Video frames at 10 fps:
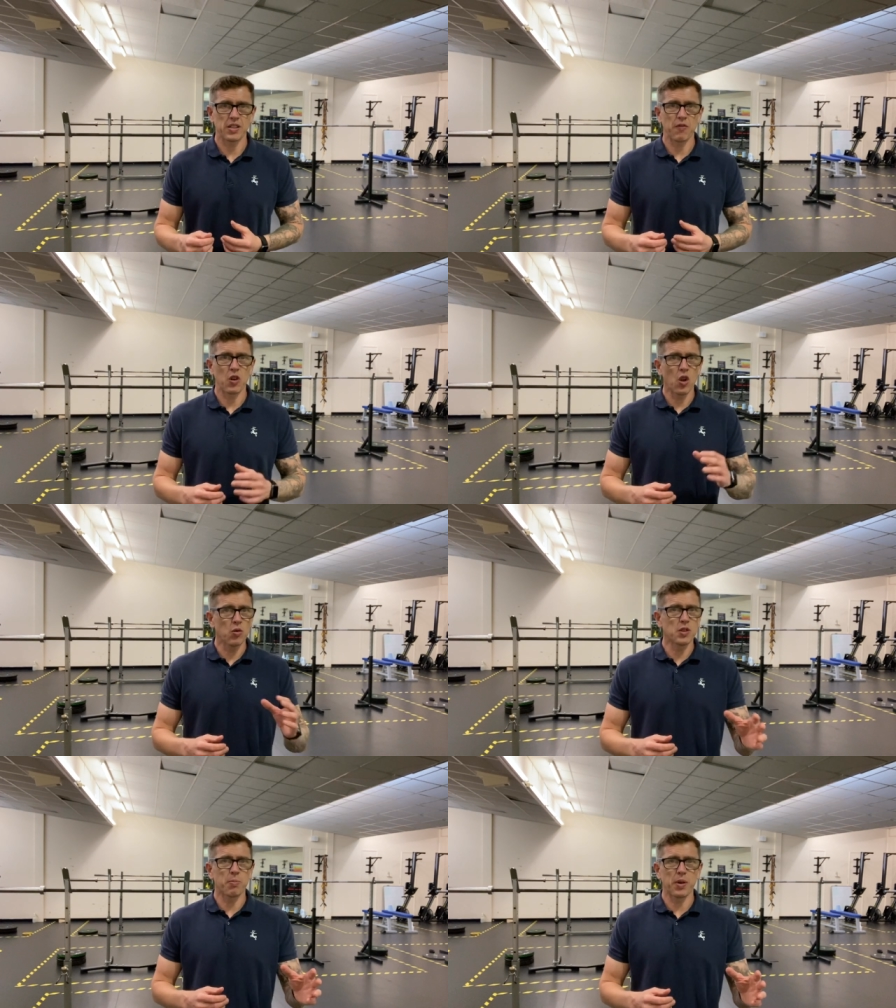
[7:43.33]
If
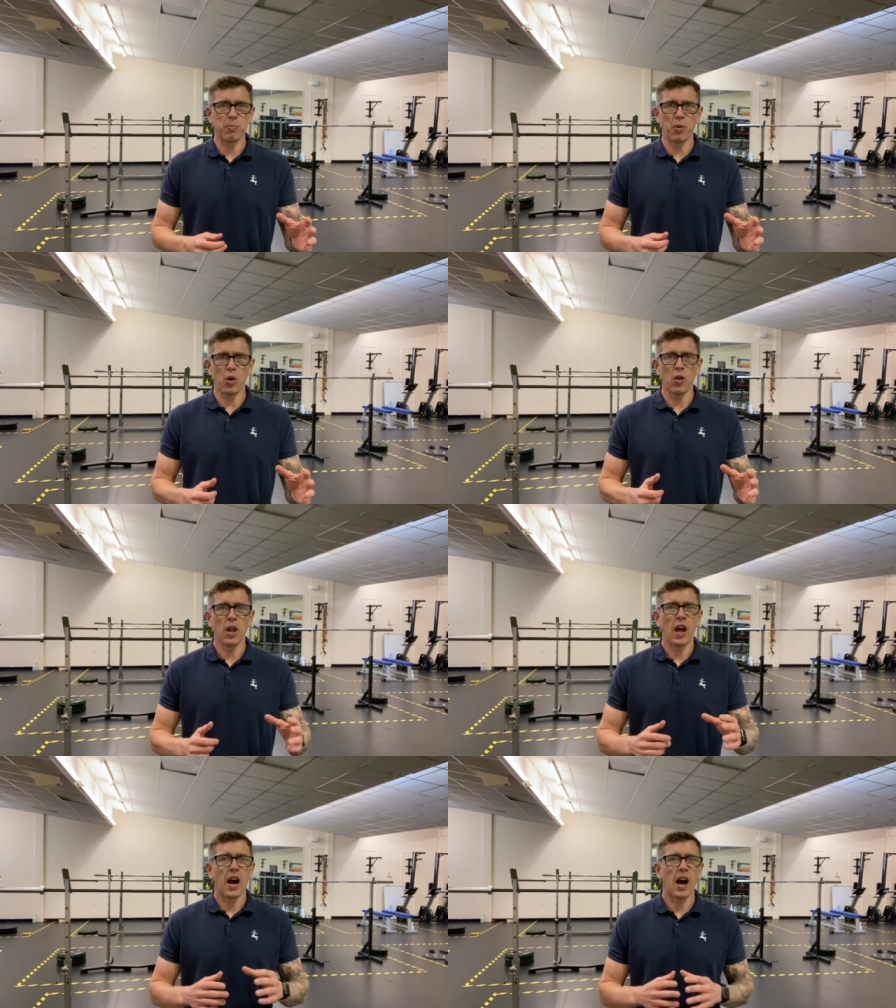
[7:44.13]
loads of people
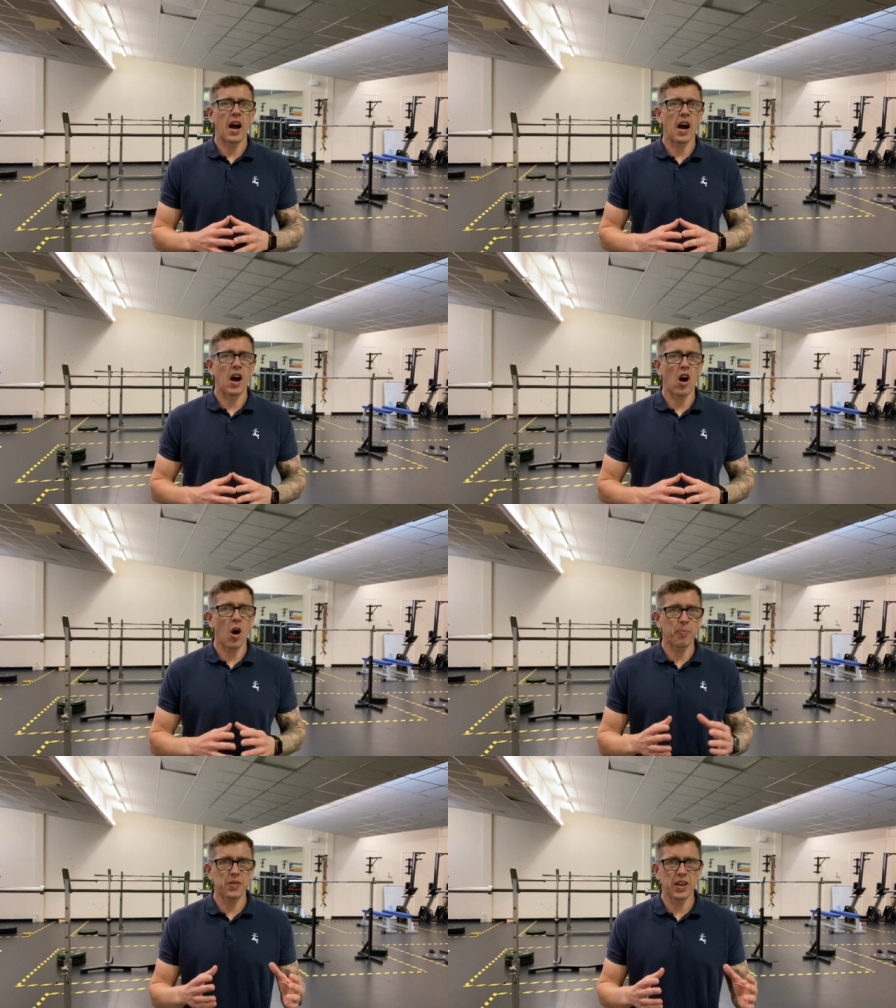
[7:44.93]
are
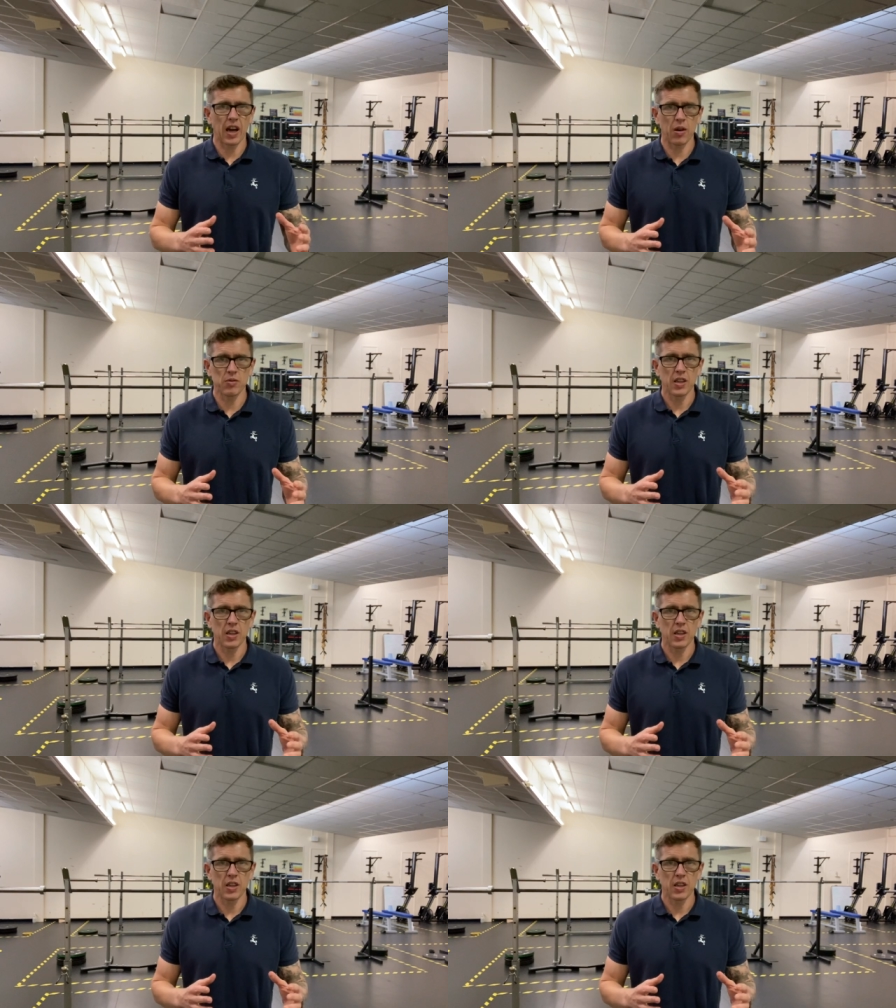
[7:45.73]
opting out,